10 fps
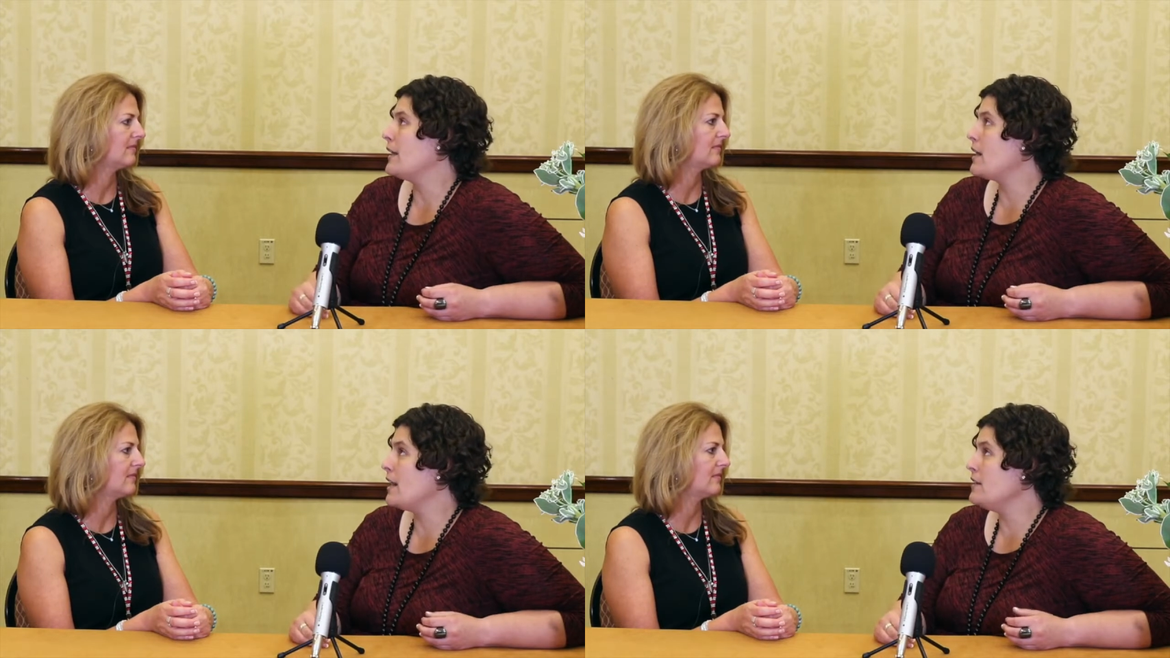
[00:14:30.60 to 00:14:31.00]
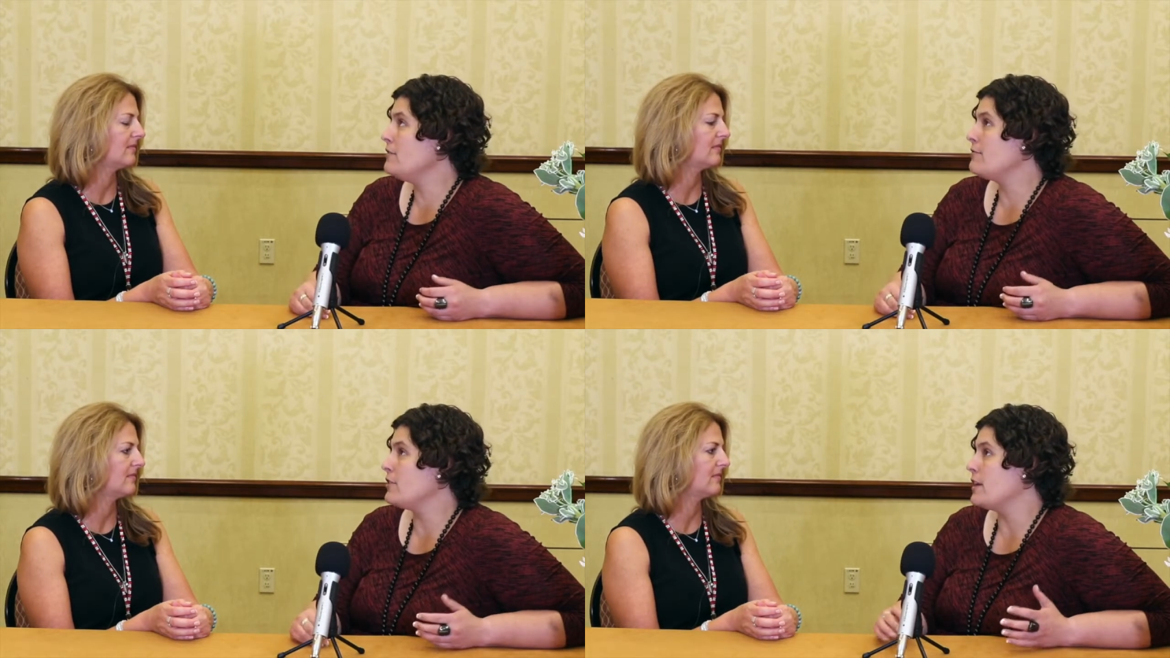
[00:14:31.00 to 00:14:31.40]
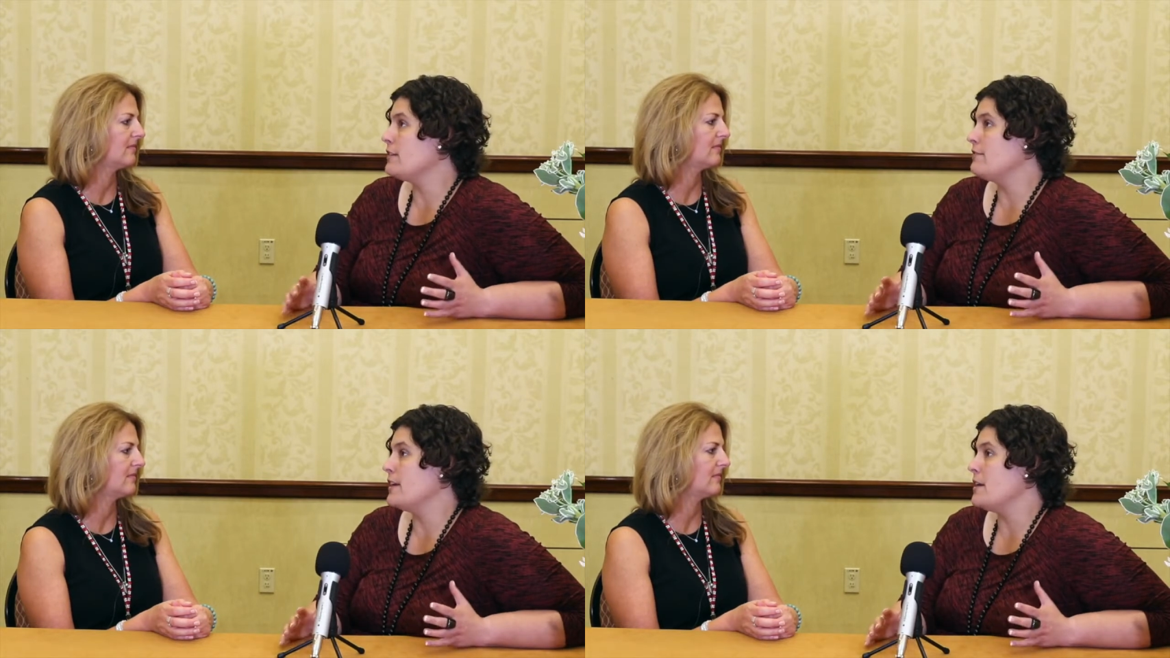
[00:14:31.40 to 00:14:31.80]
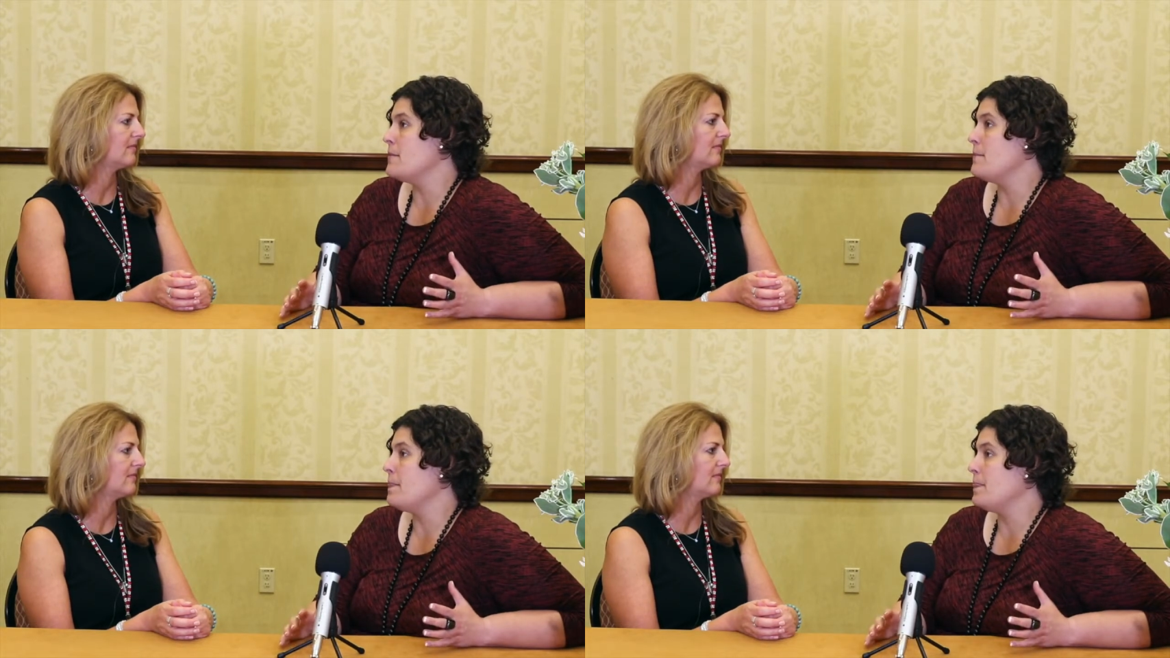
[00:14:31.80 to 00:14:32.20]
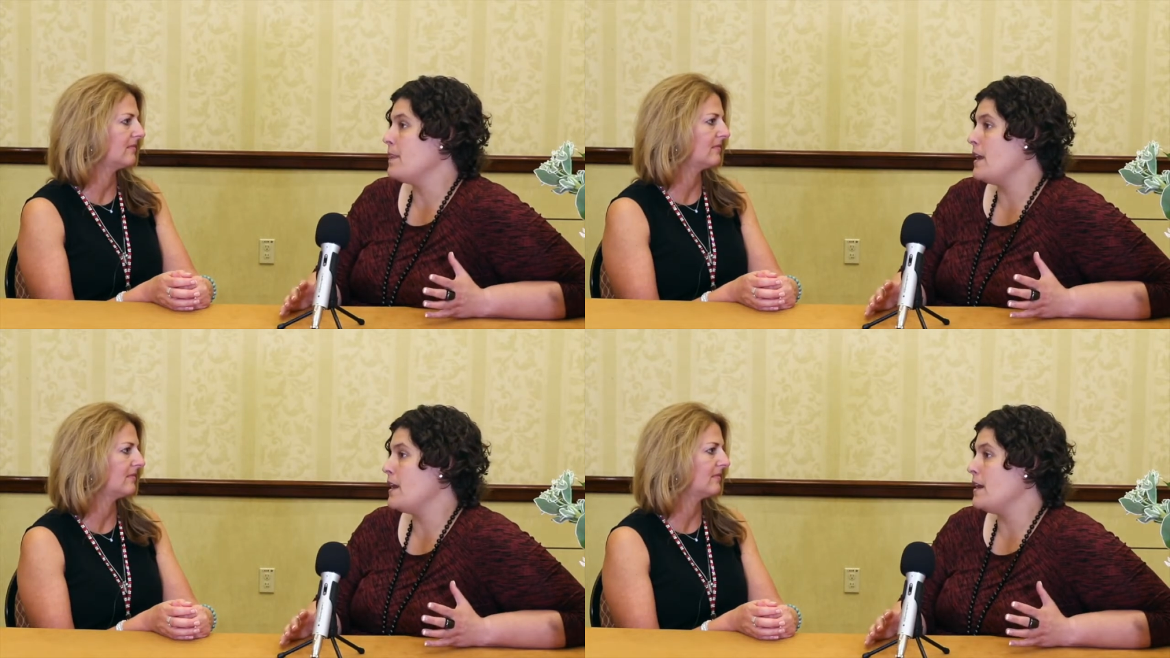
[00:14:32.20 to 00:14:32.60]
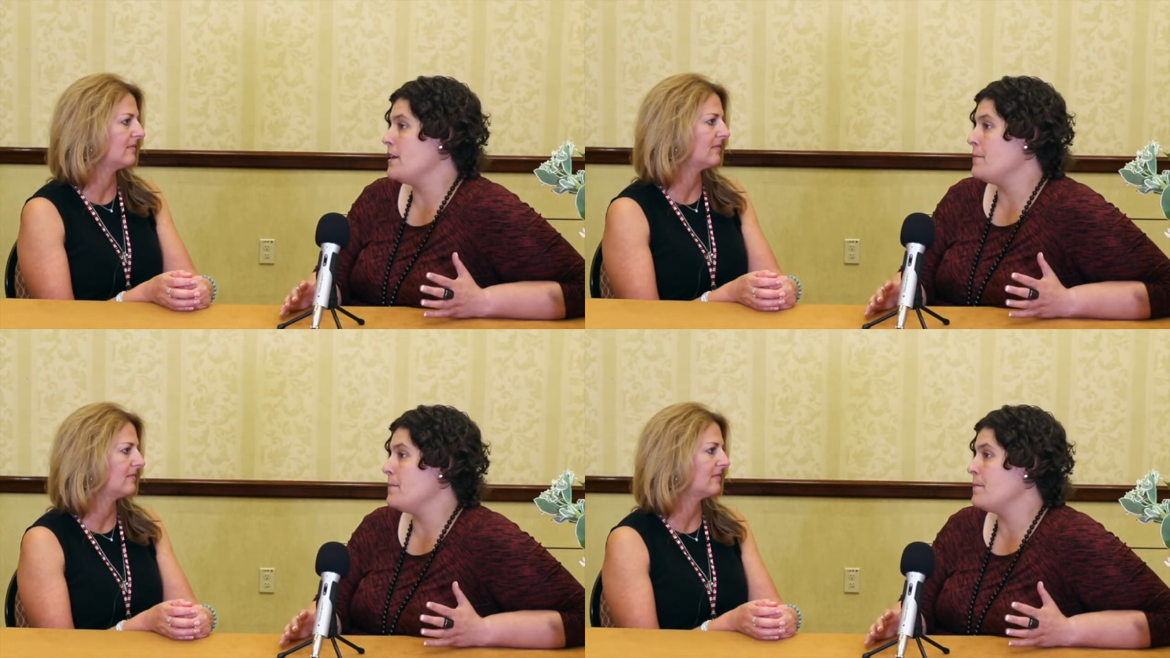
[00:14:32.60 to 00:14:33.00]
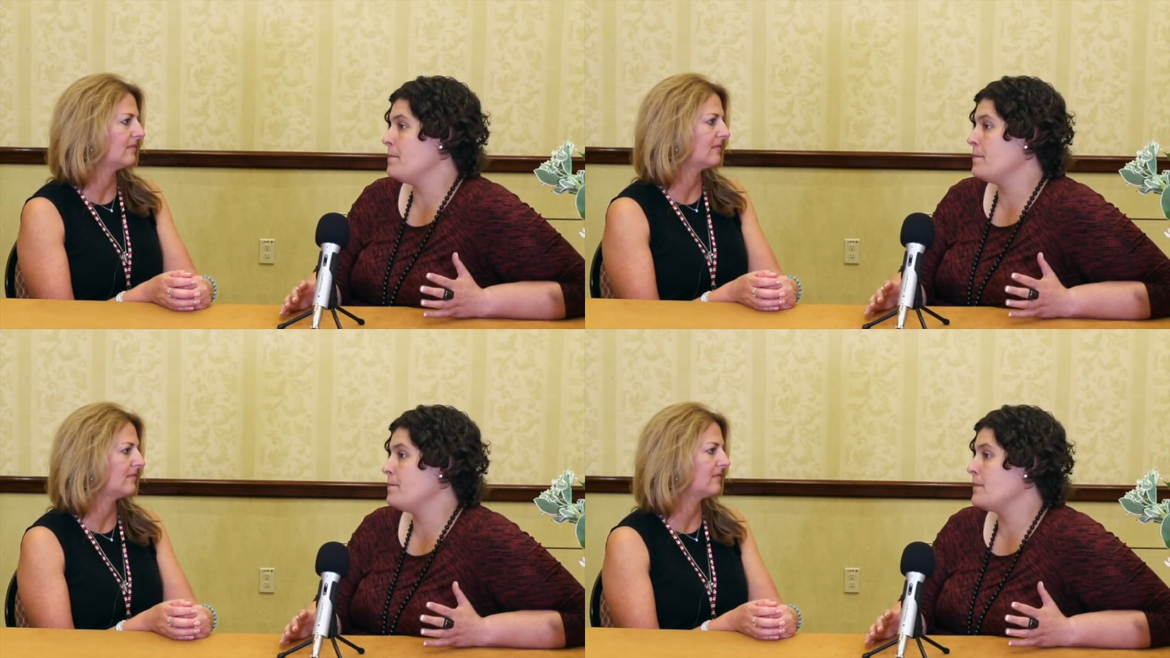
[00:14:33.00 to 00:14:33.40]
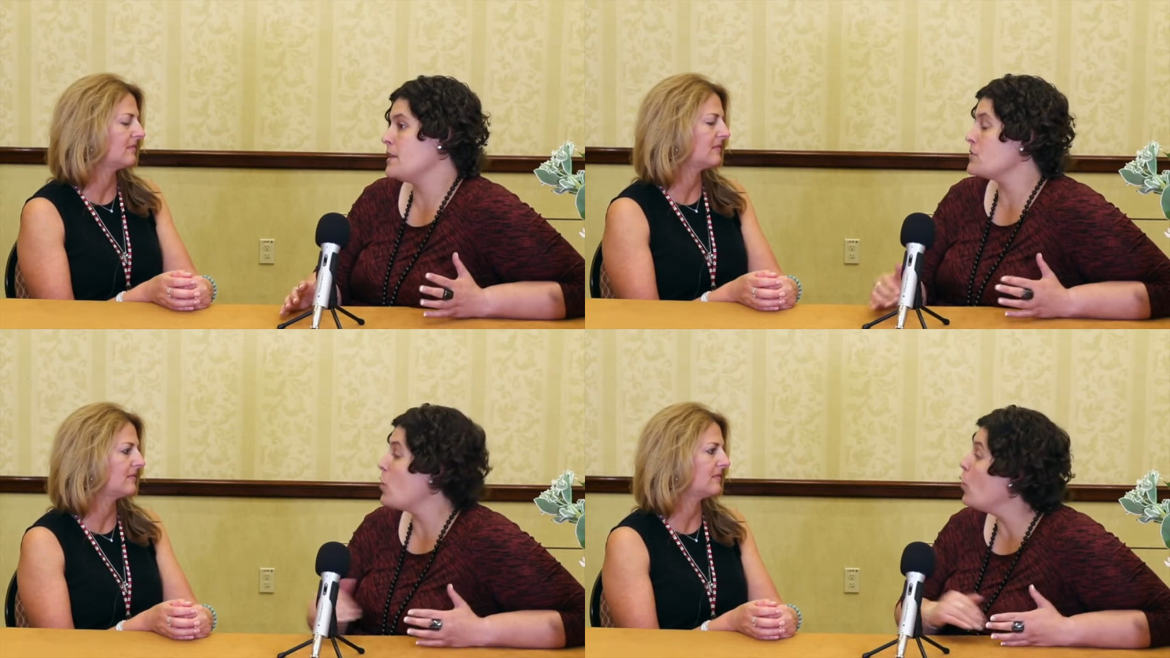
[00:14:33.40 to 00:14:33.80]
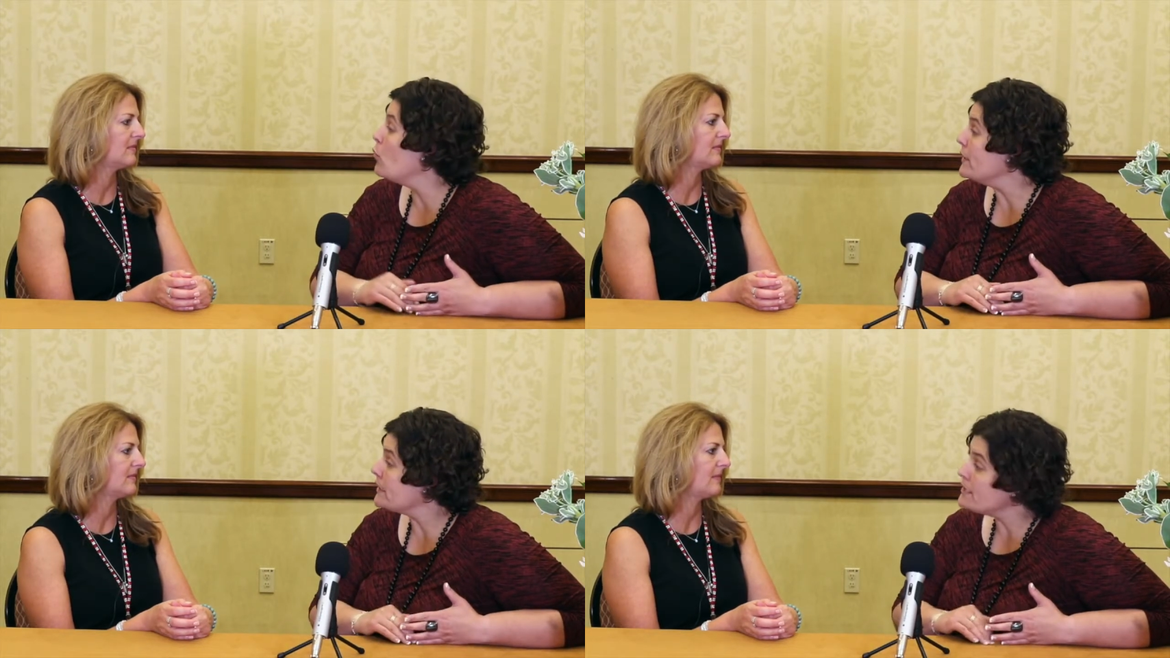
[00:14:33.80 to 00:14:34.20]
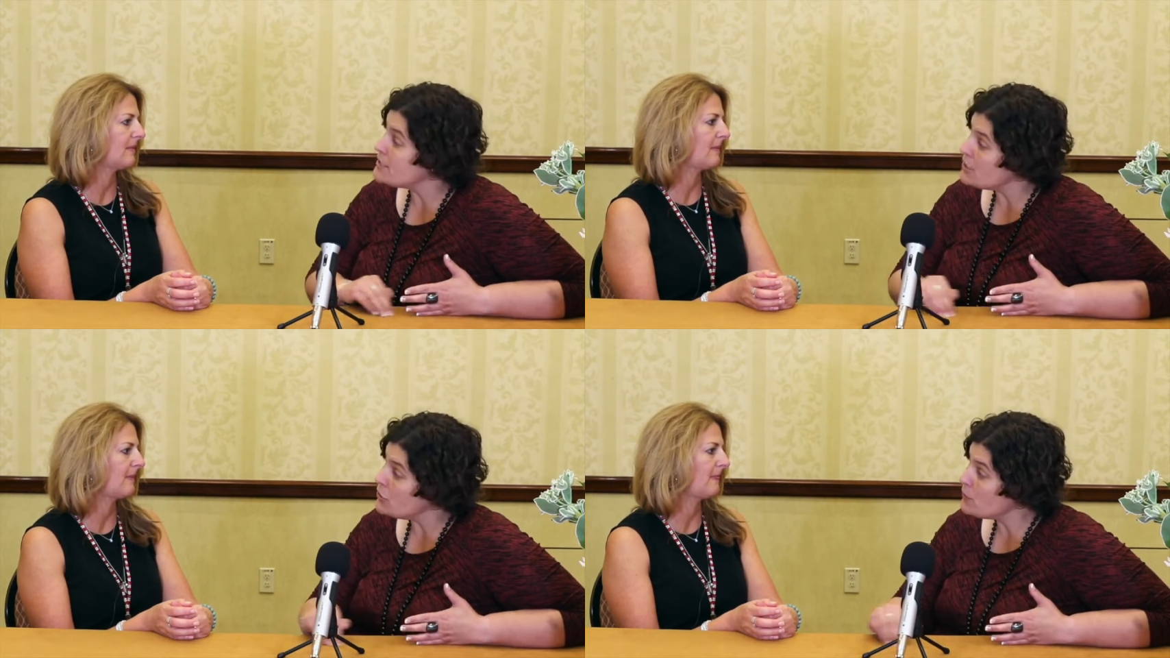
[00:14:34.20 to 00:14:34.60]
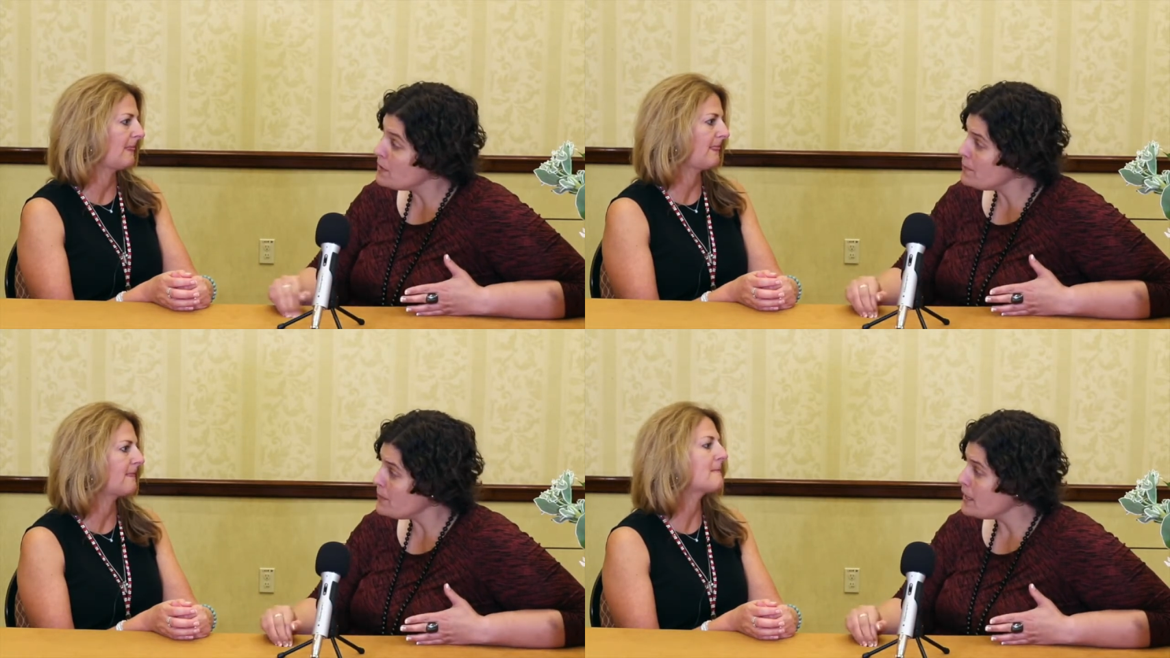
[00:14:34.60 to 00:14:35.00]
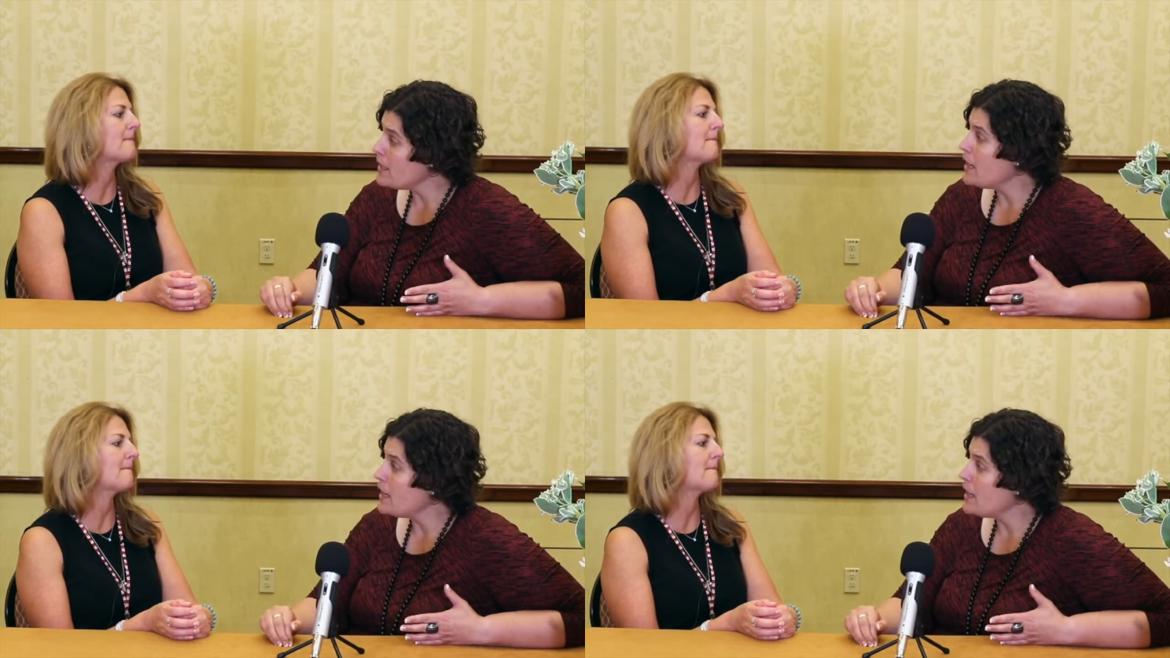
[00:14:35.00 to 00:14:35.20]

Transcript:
Speaker 1: I kind of thought of them um, as all one continuum, mm-hmm.